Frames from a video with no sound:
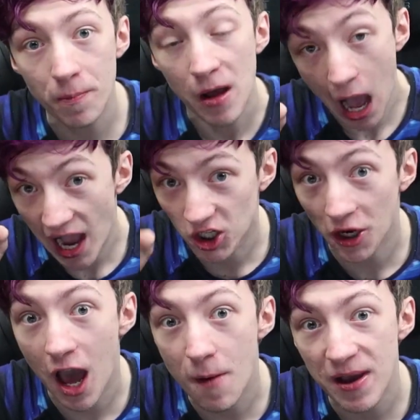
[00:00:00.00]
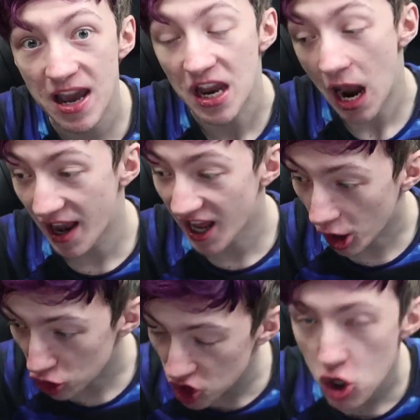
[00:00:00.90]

up, I got out of bed, and I got